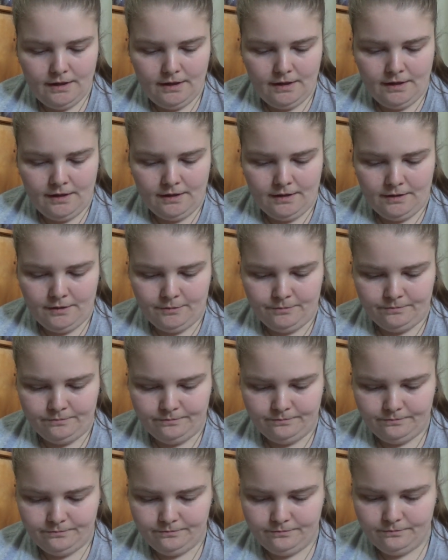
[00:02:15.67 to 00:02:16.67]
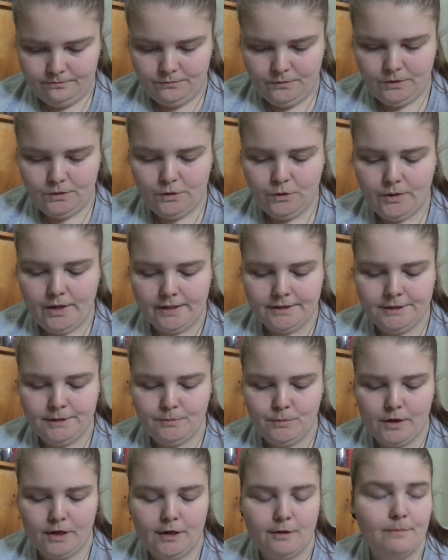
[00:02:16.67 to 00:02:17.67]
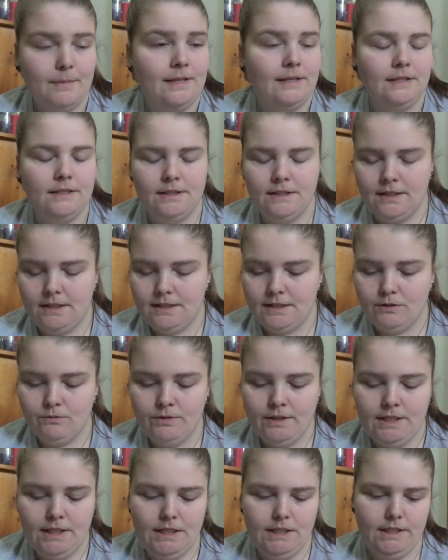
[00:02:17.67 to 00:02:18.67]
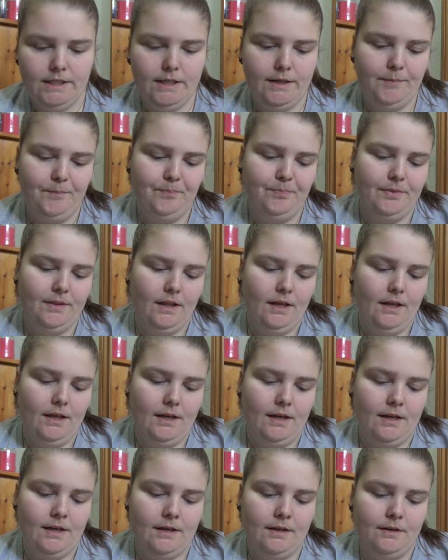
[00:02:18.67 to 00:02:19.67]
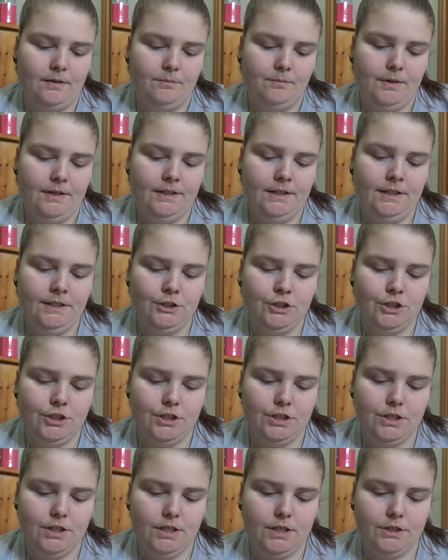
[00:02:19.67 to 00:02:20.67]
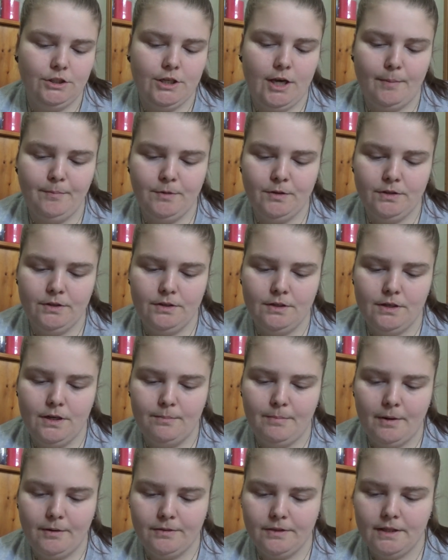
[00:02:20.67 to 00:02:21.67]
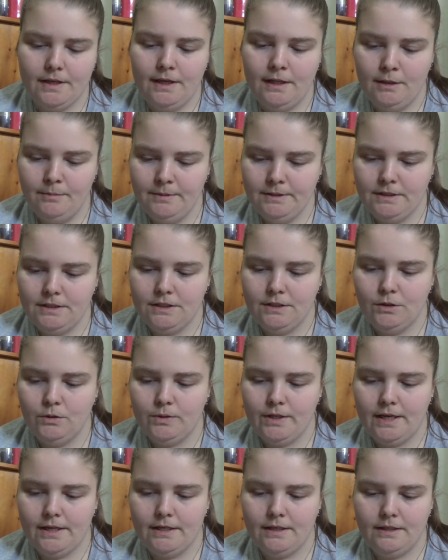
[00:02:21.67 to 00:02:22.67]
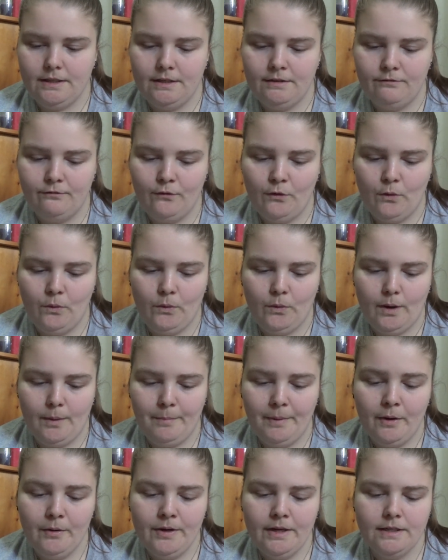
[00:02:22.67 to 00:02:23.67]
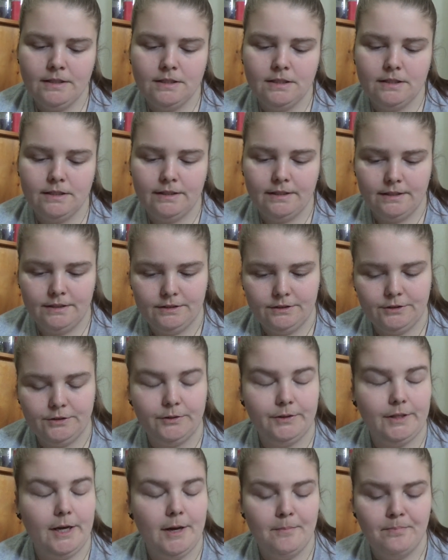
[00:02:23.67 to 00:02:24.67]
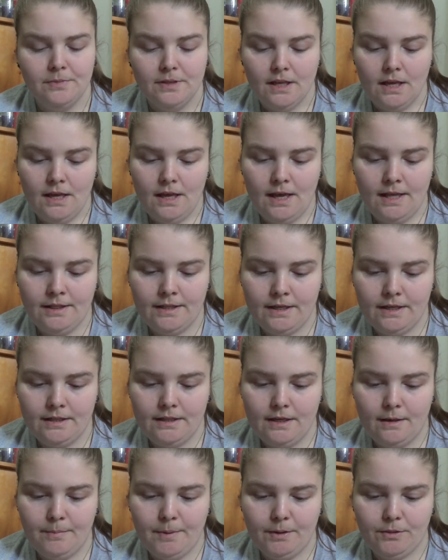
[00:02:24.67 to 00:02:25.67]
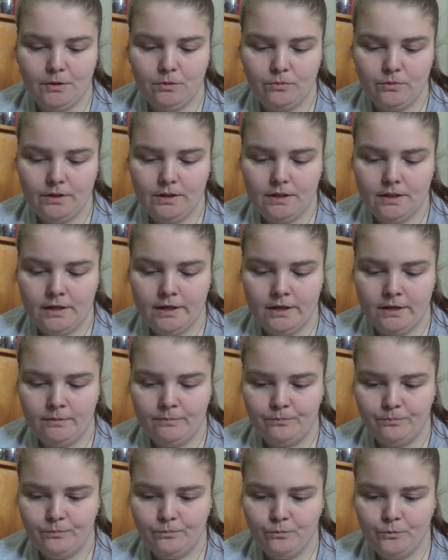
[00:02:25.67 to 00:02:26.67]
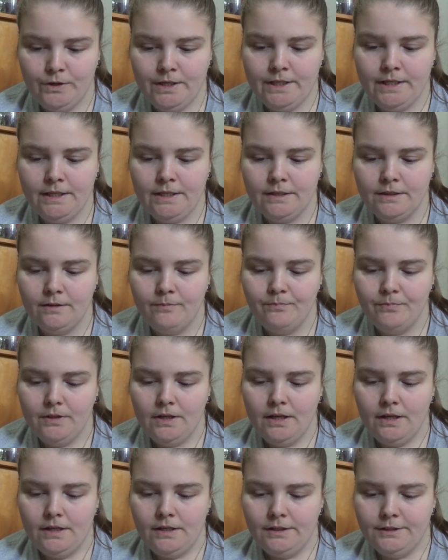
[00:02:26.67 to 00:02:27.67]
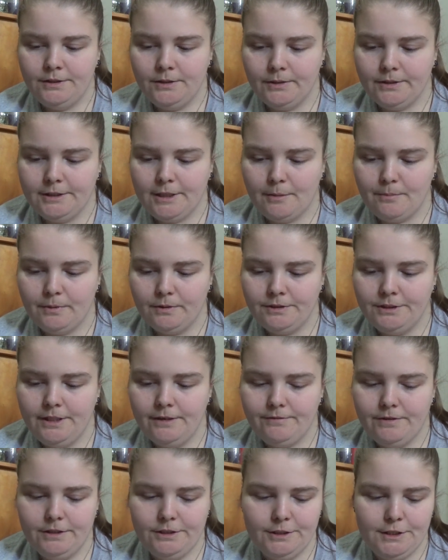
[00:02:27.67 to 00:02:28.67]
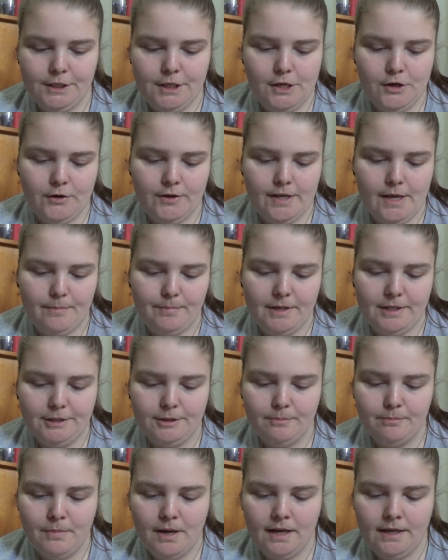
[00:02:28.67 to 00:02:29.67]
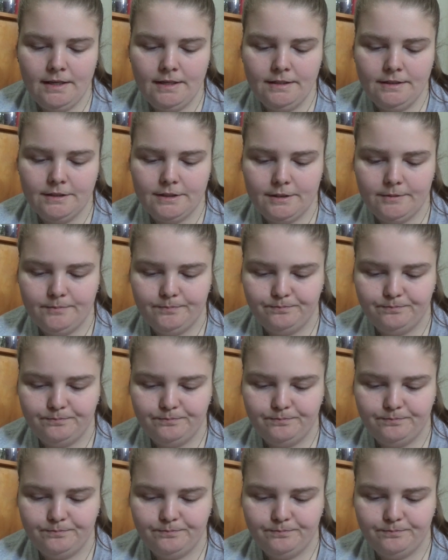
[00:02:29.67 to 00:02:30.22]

Um, You do get some recommended reading. Um, in each chapter about the element, you get info about it. So yeah, and then about the re um, reading. So example, safety, security, and peace of mind.